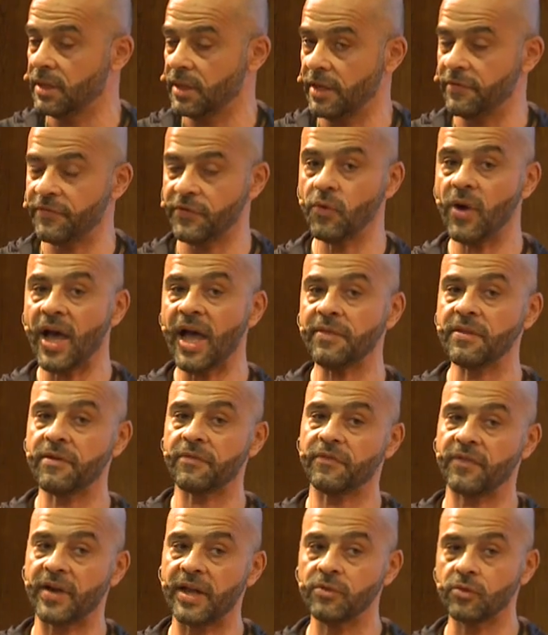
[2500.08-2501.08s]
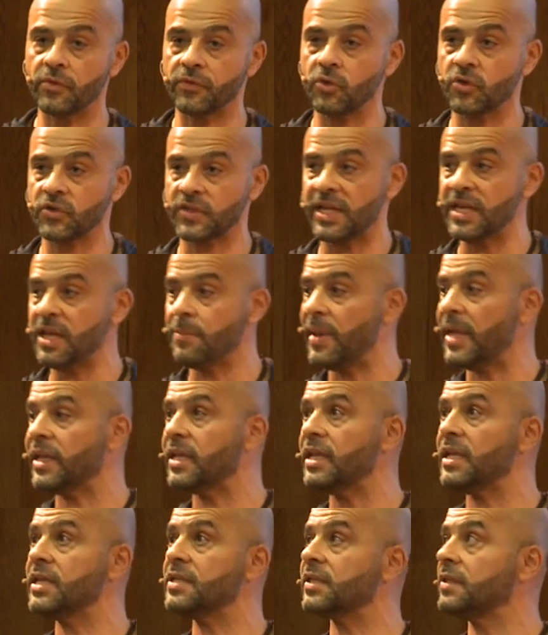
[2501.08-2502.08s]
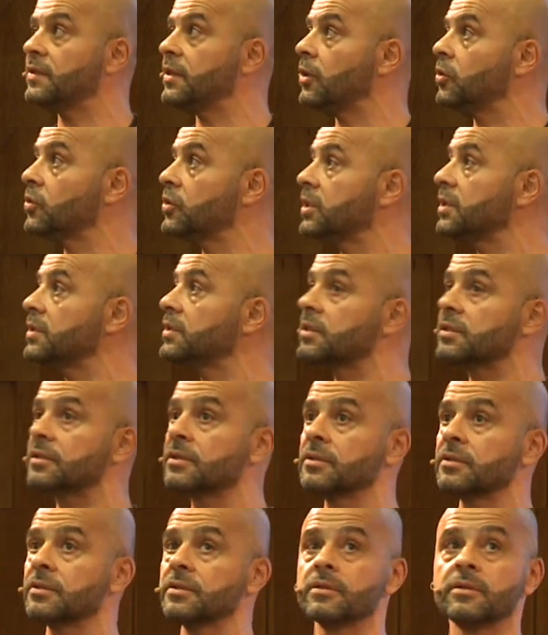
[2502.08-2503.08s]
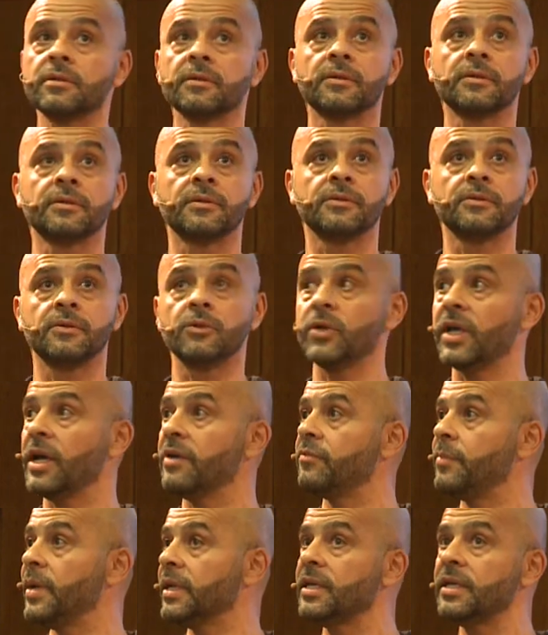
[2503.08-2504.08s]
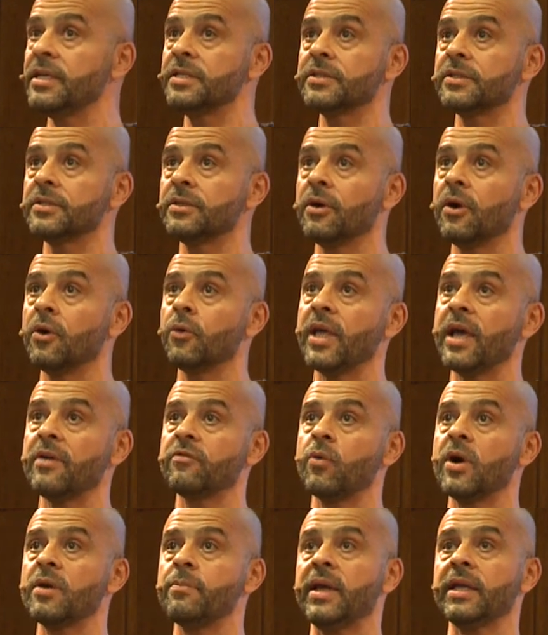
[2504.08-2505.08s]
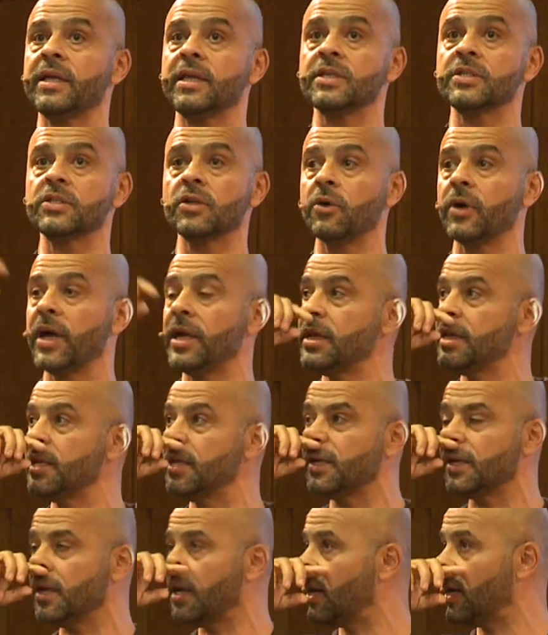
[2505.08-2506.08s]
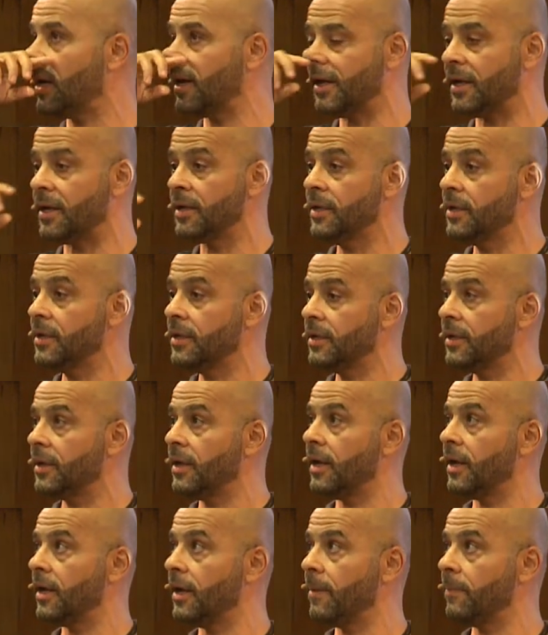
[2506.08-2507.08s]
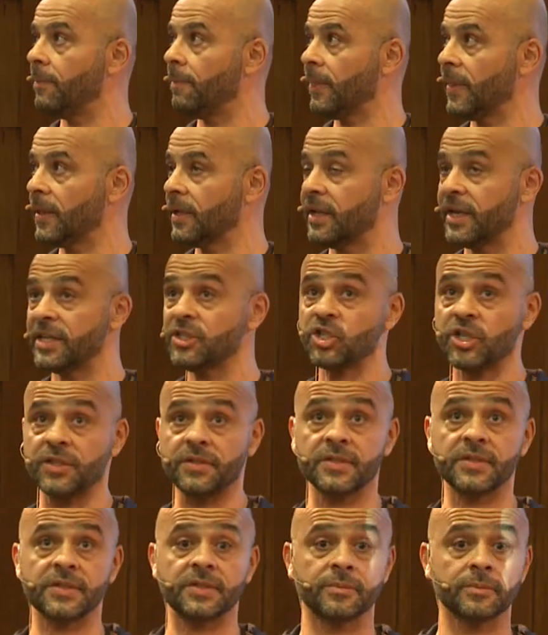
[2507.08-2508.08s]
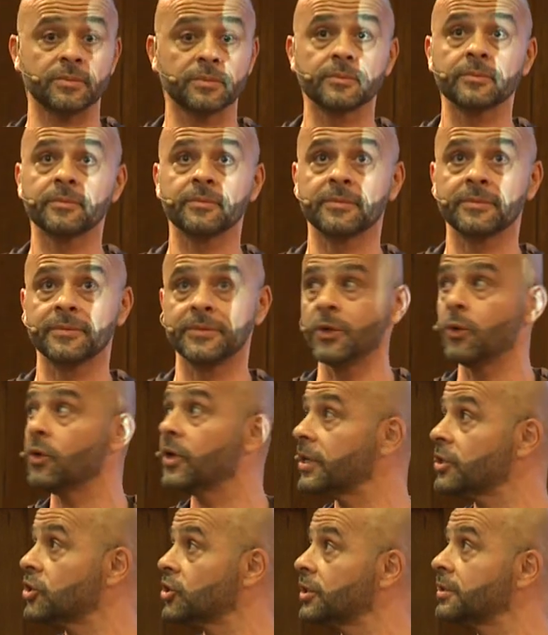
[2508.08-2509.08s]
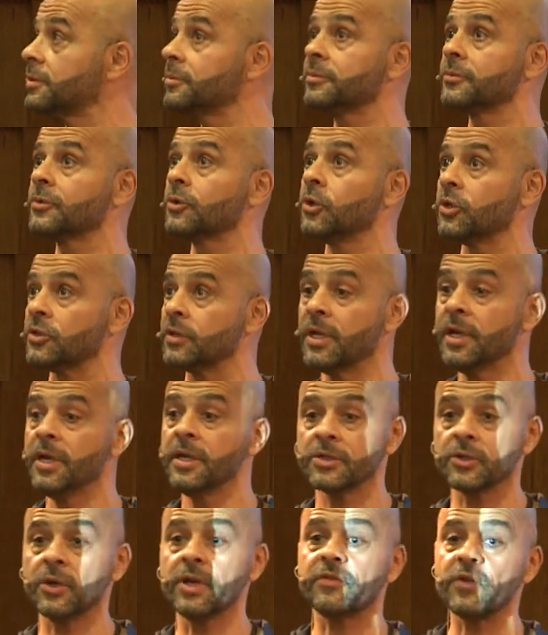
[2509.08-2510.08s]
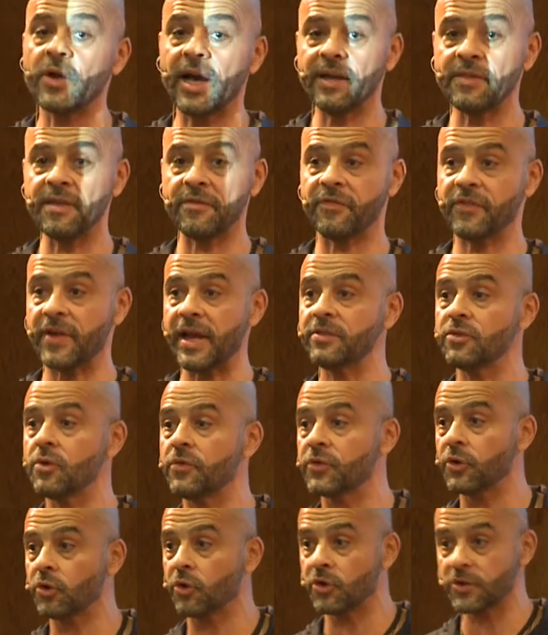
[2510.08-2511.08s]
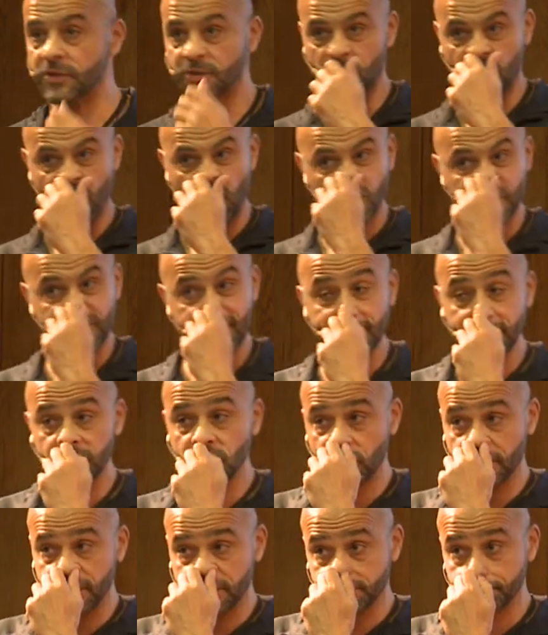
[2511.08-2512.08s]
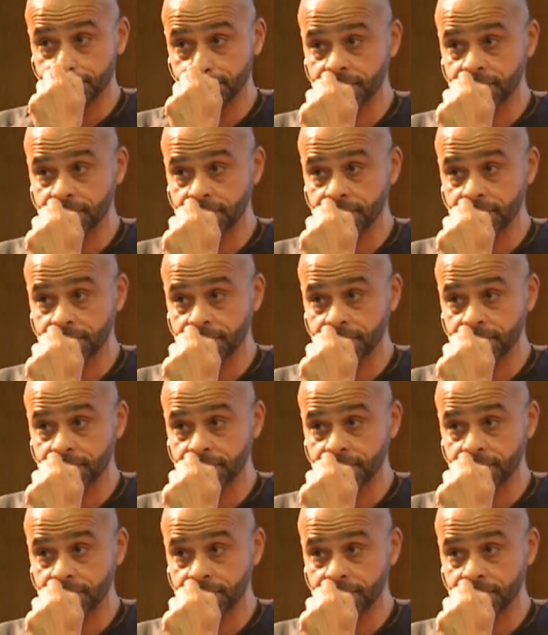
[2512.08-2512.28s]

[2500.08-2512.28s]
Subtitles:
If you had a friend of yours, any Beckys in the audience? Do we have Beckys? Oh, we have one Becky. So any Gretchens? No Gretchen? Good. So if you had a friend of yours called Gretchen,